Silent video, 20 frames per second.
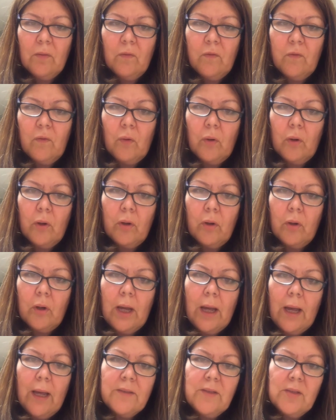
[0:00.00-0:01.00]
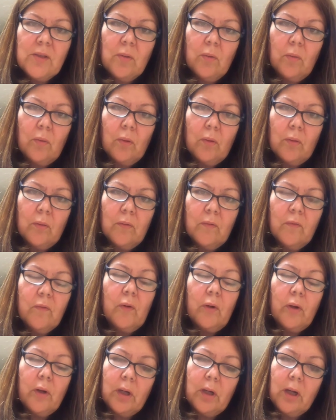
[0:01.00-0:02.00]
for her high school,
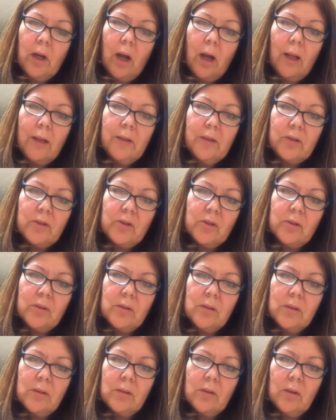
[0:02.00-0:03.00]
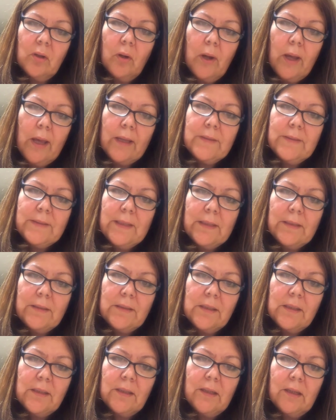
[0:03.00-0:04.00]
for her college, her
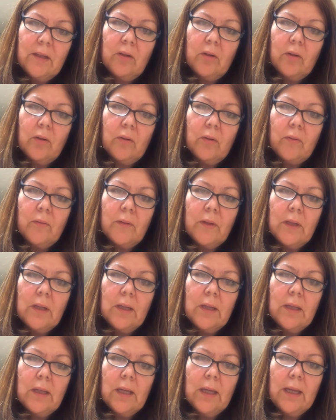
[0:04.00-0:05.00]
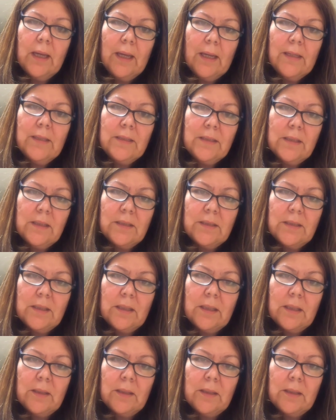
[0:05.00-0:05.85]
SAT and her ACT,